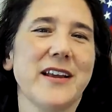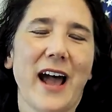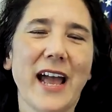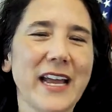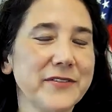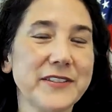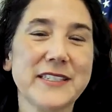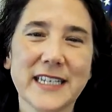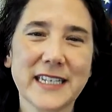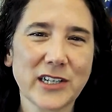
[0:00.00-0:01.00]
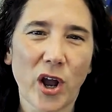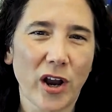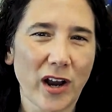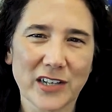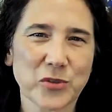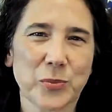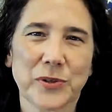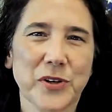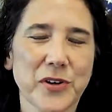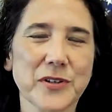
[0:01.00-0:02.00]
I have seen our
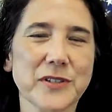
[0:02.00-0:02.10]
entrepreneurs